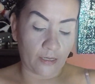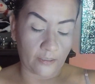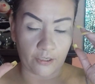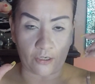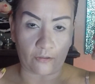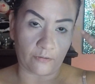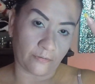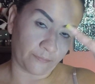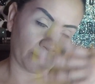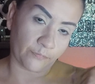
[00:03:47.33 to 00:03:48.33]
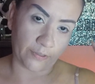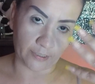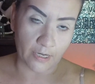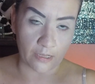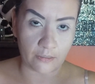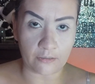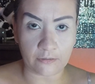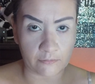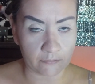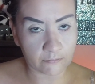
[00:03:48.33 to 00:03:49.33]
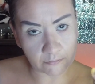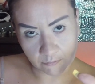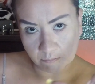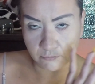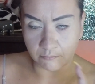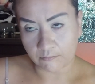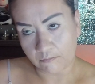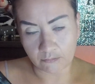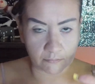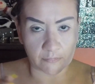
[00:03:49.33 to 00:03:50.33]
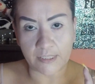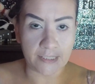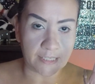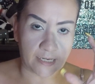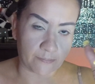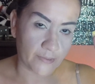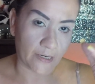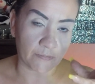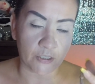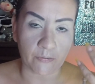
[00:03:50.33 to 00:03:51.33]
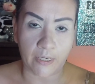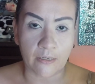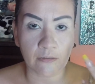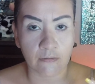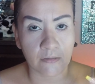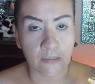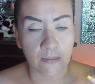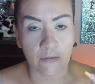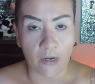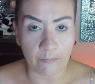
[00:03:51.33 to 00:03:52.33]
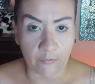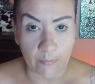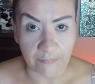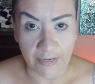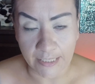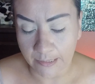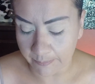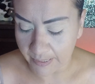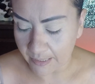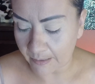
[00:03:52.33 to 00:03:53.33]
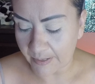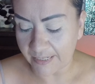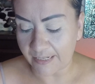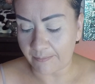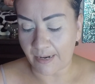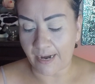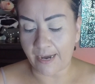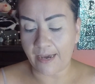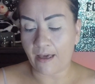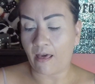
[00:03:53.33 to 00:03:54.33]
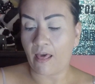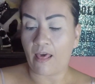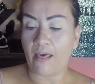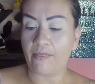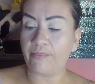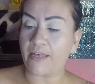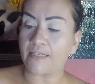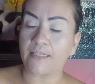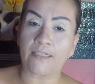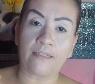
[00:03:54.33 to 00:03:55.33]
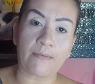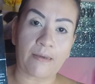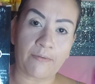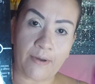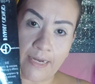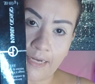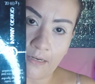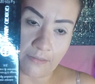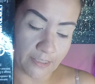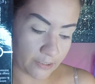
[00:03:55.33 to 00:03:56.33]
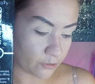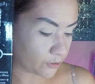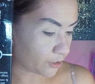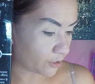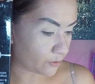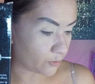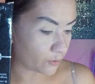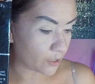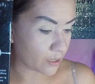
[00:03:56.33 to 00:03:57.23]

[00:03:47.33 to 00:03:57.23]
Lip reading: you know, with the color scheme that I'm doing for my face. But I did buy this little baby right here, the Giorgio